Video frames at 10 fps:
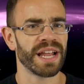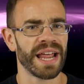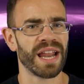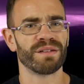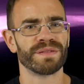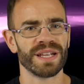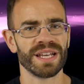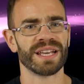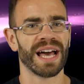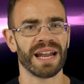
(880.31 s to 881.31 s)
and
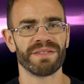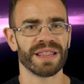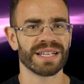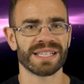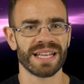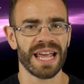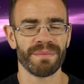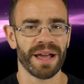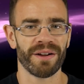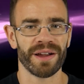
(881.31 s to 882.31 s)
NFT kind of in the
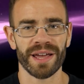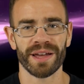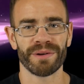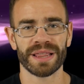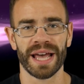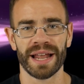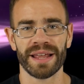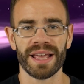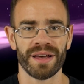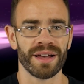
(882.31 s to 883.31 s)
same area with
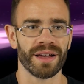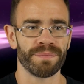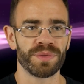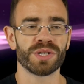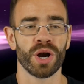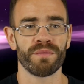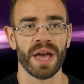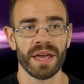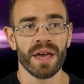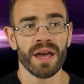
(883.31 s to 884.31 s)
that uh,
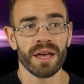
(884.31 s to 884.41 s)
survey